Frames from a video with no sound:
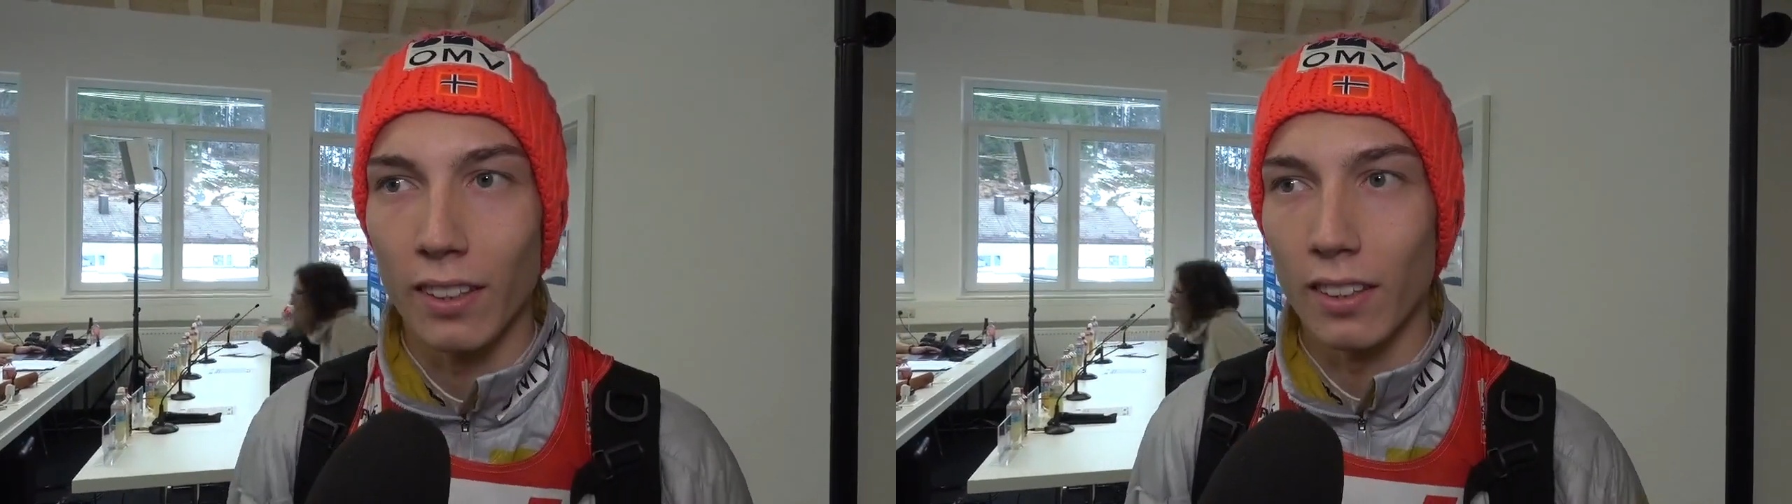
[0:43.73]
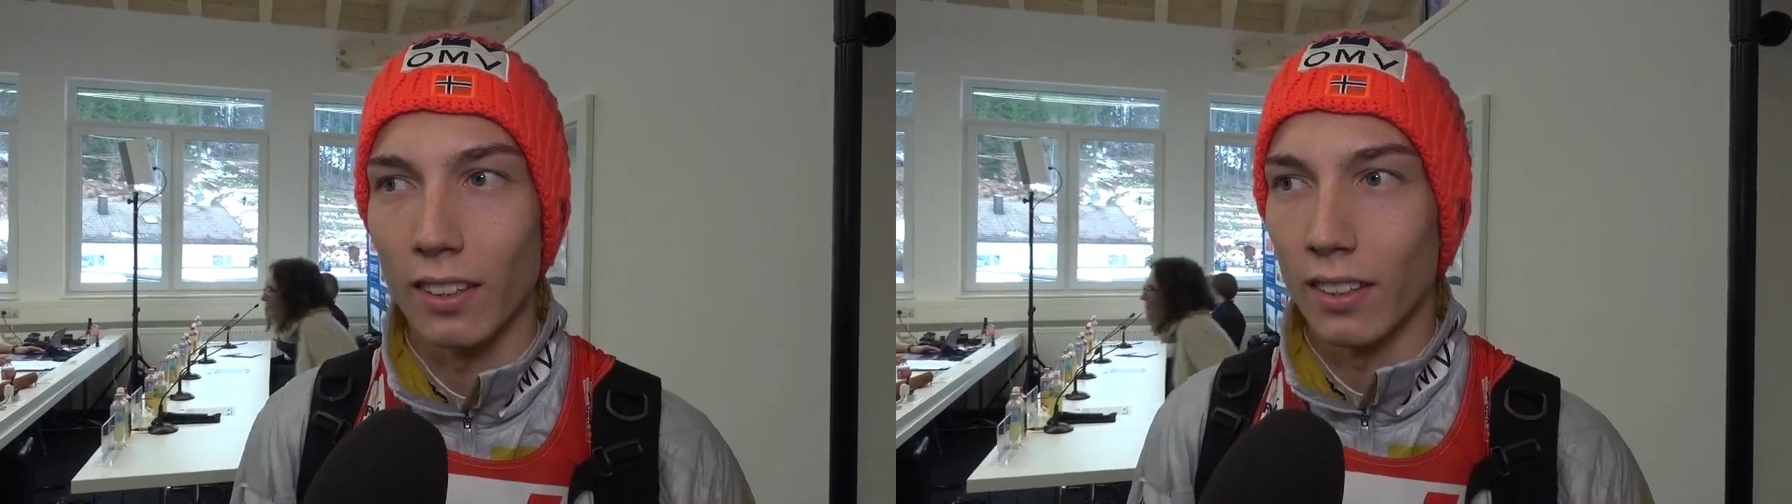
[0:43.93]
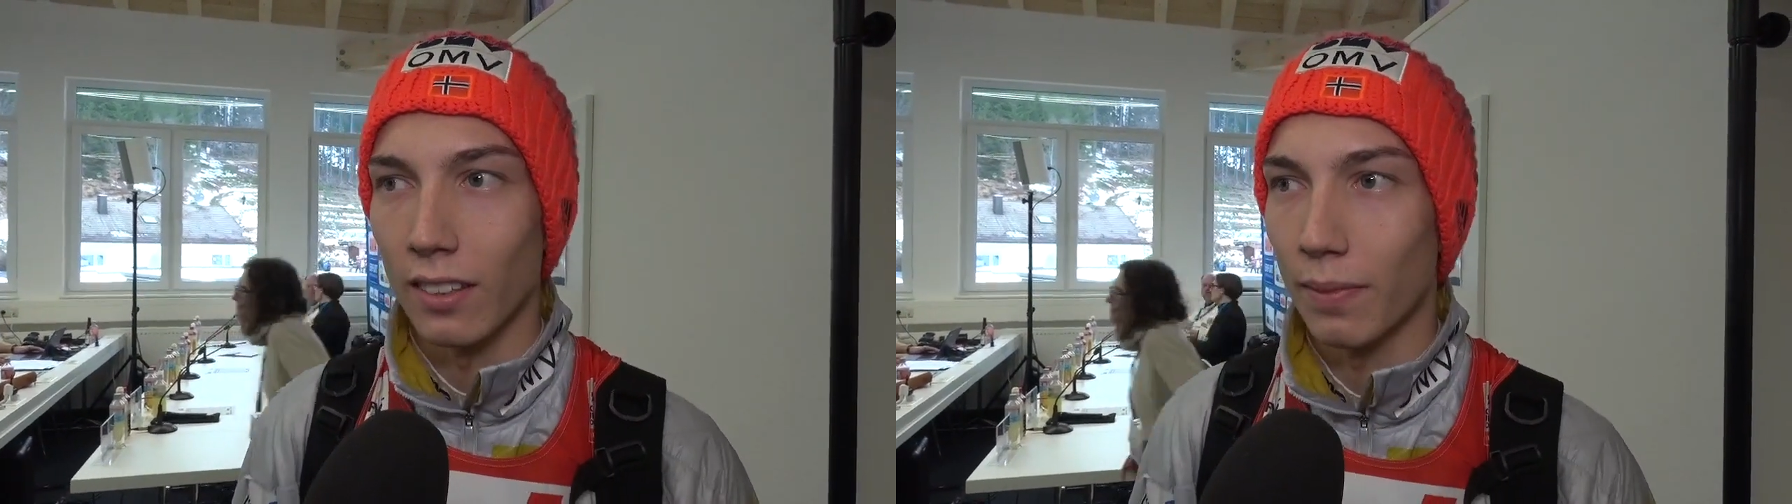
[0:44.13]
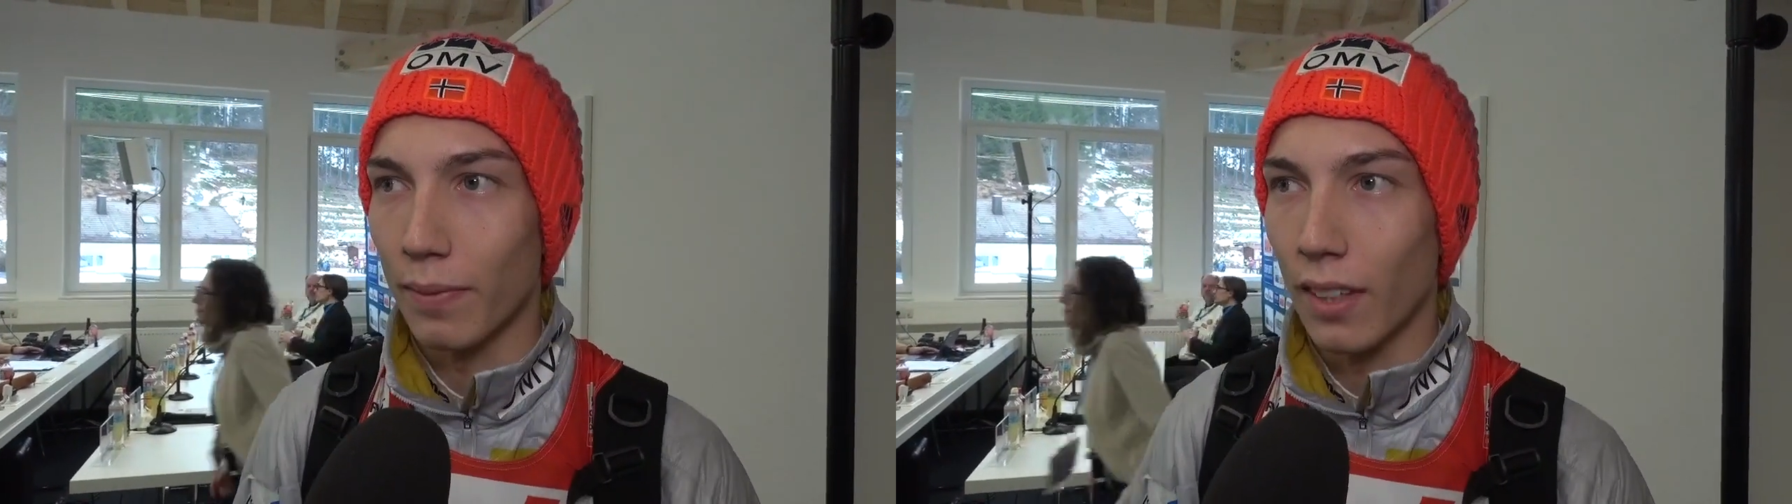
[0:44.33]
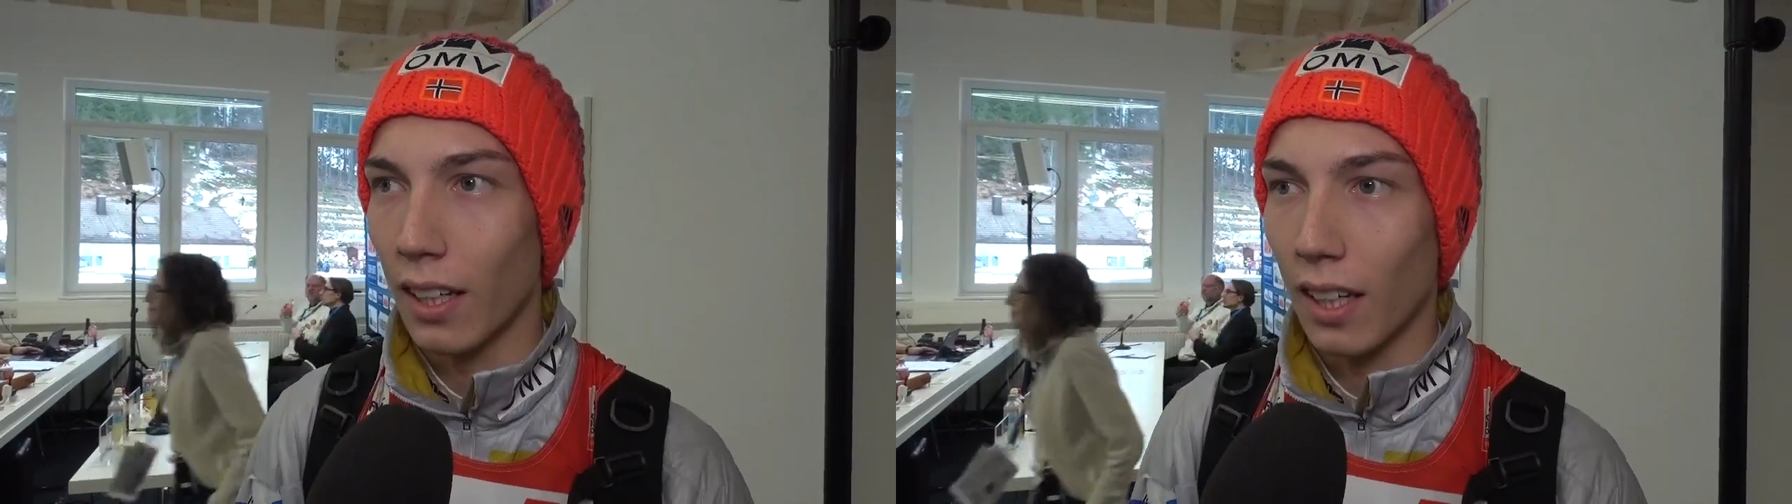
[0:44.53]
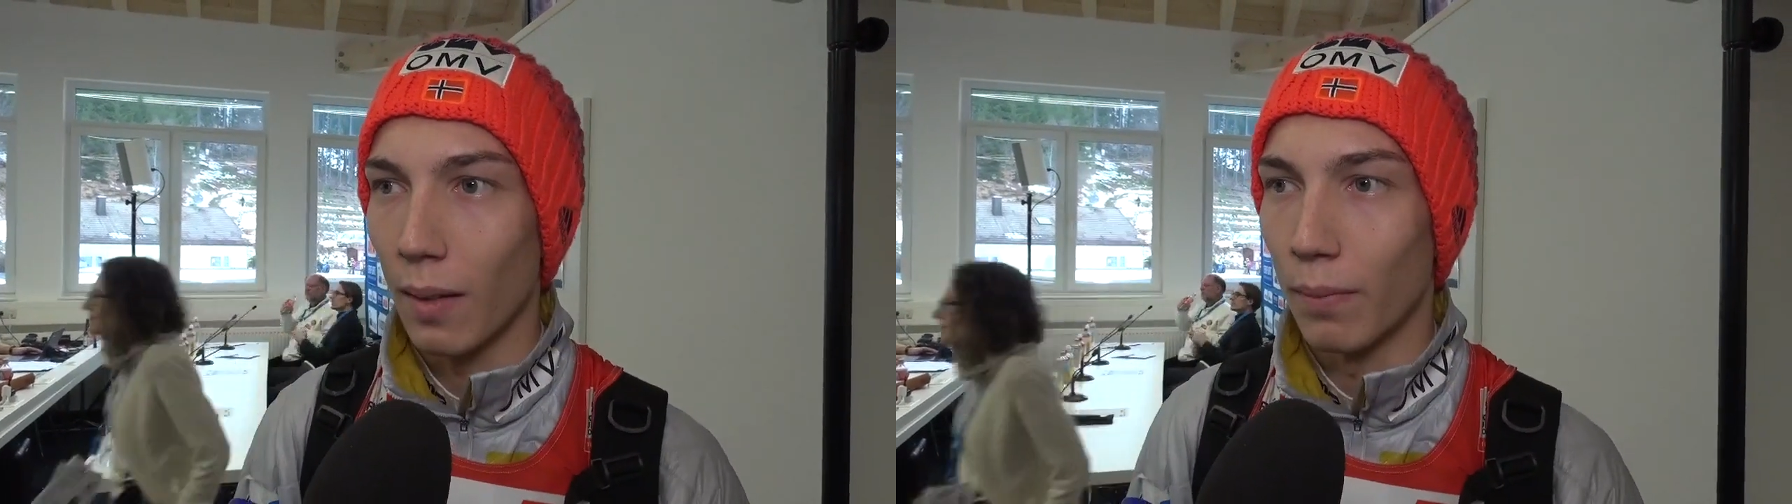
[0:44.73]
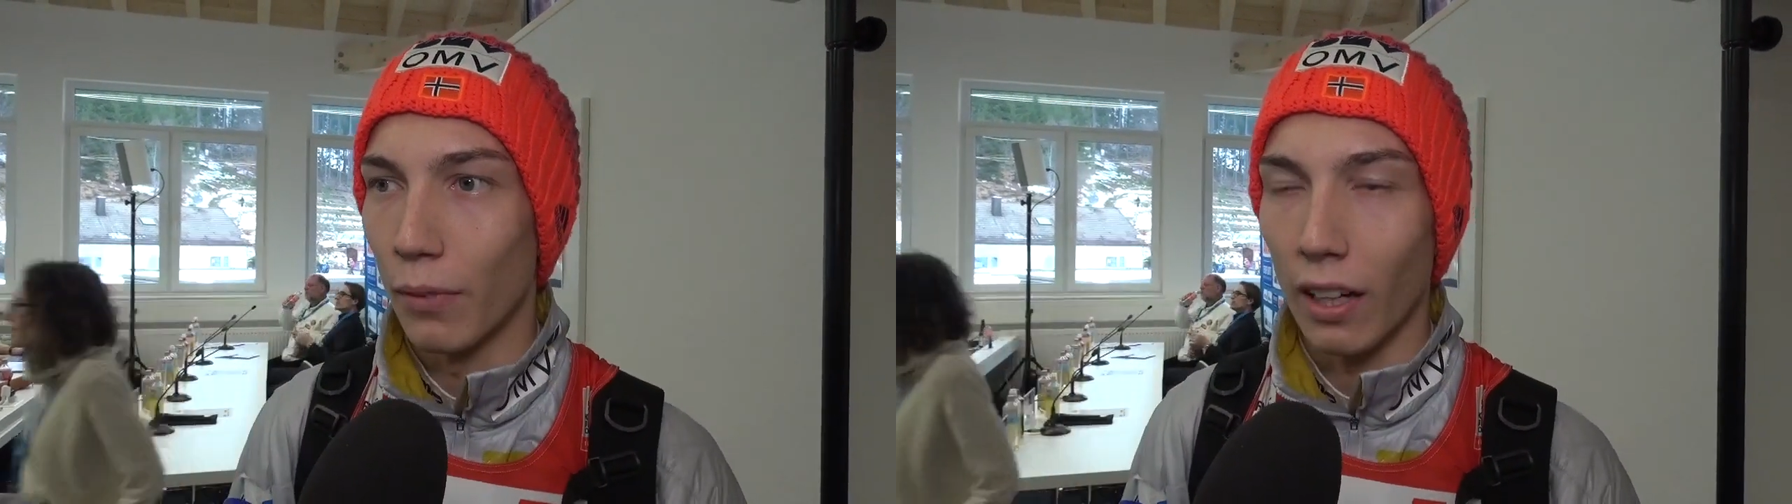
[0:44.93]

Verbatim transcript: Uh, I'm